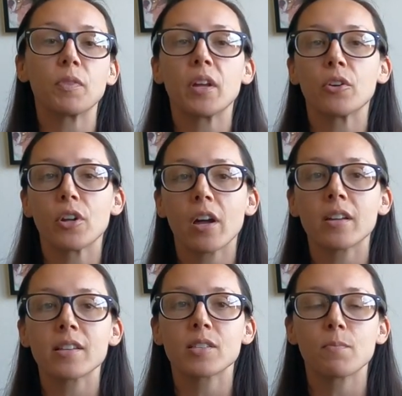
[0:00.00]
but they are
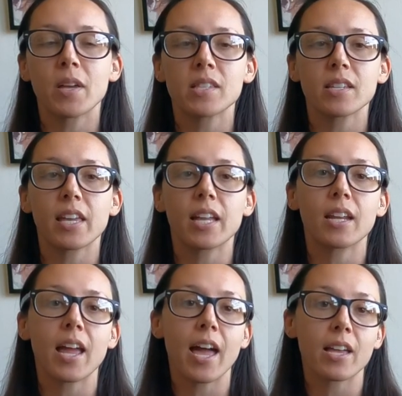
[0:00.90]
not as
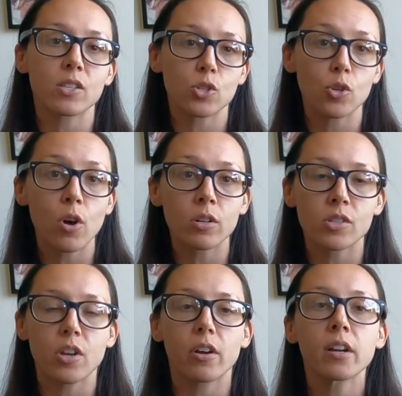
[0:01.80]
domesticated as
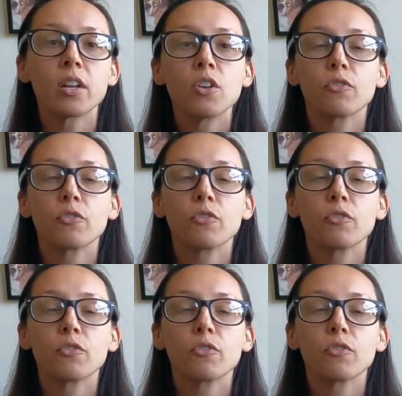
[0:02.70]
dogs are.